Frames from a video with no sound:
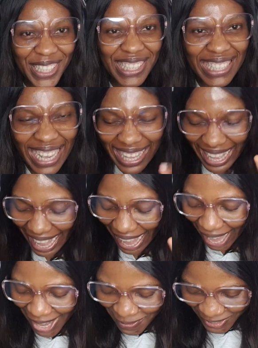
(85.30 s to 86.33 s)
Unique
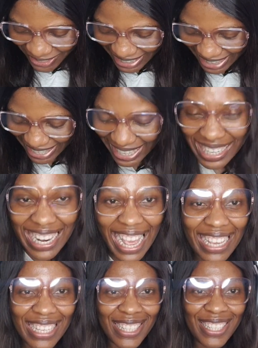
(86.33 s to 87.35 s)
harmony,
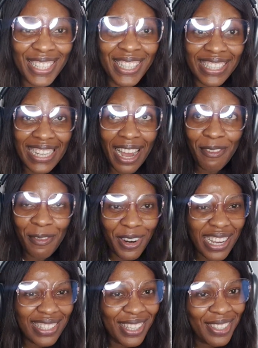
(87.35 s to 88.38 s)
like yo, their
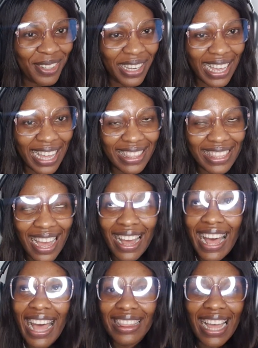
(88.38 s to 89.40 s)
voices
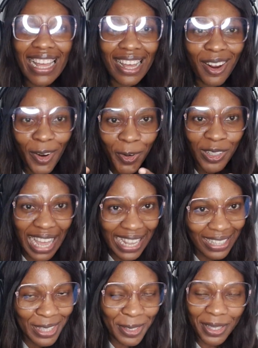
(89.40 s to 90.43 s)
together and they're
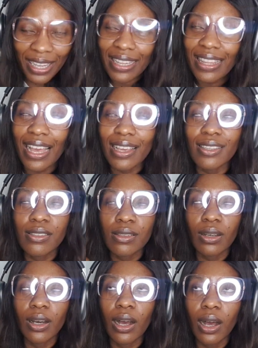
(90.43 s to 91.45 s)
colliding together
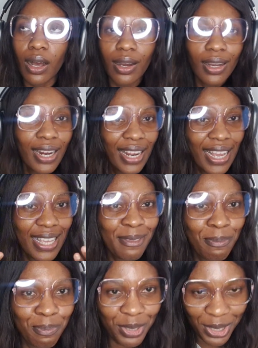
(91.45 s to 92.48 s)
is
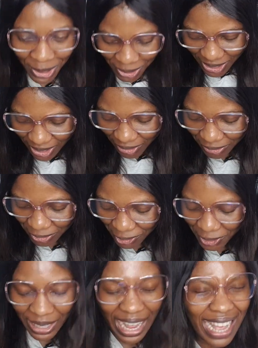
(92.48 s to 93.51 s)

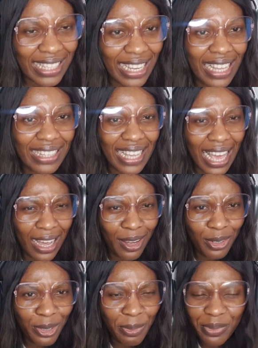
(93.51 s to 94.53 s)
beautiful. I think they're a
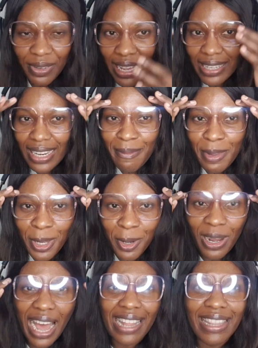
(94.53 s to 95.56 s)
group, right? Let me
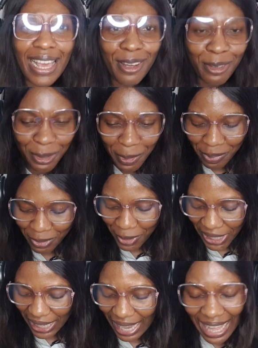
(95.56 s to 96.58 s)
know, are they a group?
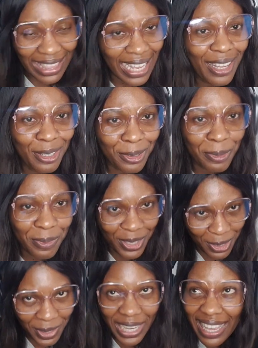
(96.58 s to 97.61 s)
Okay, are they
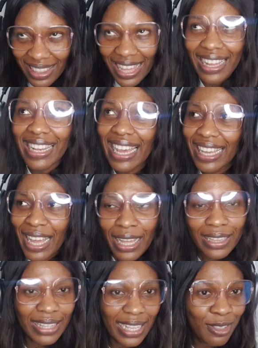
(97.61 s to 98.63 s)
grouped together, like
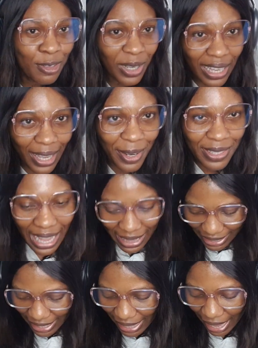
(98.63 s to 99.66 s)
the two girls and
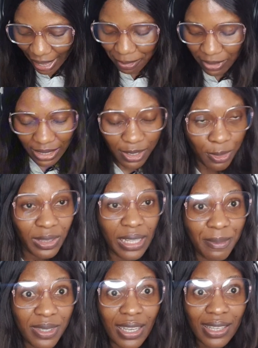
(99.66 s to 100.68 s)
the guy? That is what
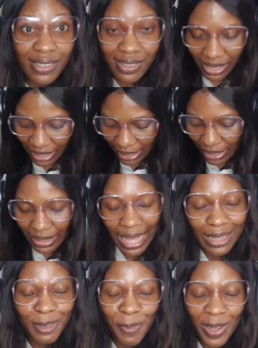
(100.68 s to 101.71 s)
I'm saying, singing,
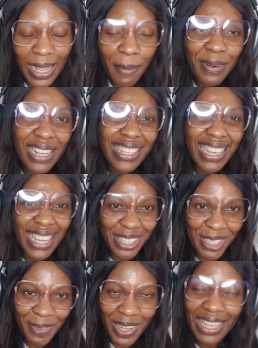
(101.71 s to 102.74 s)
and the way they're playing the
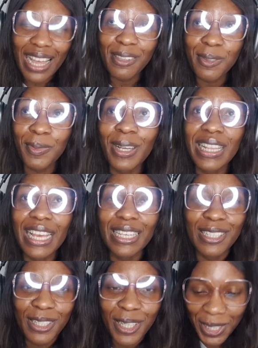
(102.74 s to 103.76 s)
instrument as well, like
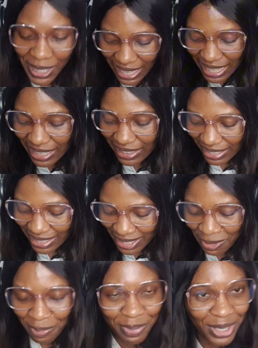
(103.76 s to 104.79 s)
yo, this
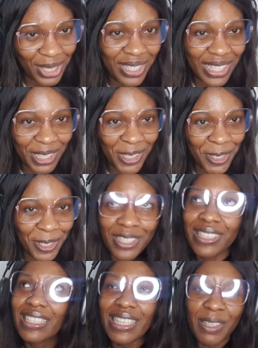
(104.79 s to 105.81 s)
is
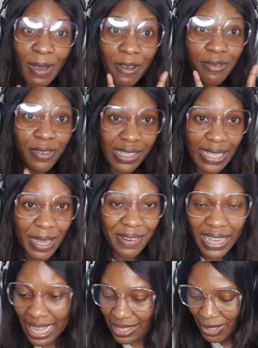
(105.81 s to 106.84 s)
beautiful. This is my first time
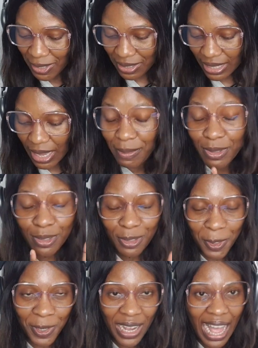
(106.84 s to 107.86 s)
reacting on them,
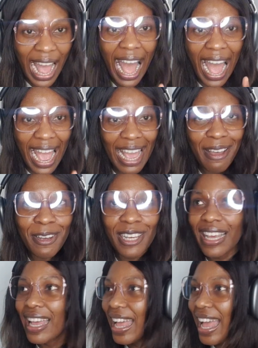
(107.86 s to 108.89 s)
so I
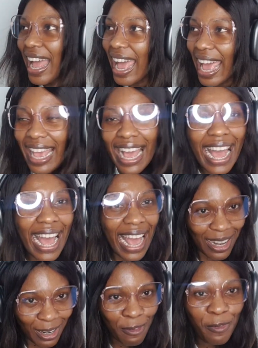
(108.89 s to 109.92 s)

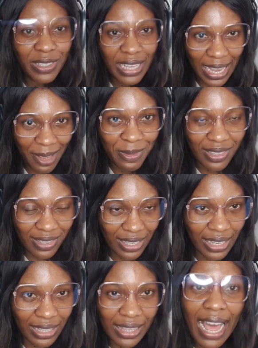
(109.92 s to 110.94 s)
love what I am
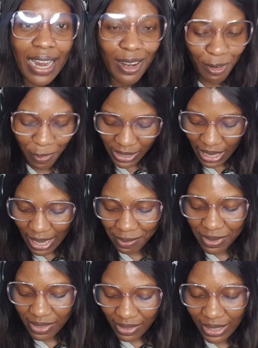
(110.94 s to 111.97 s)
seeing.
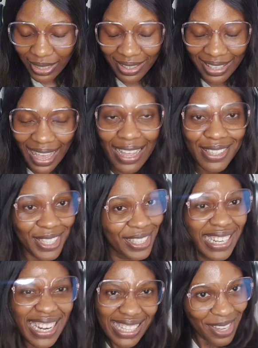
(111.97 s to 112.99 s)
Yeah, so
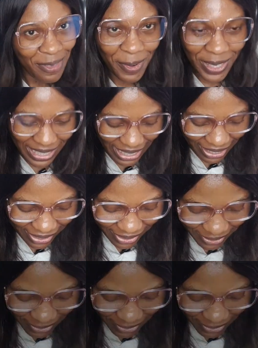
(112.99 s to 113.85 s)
let's keep on watching, guys.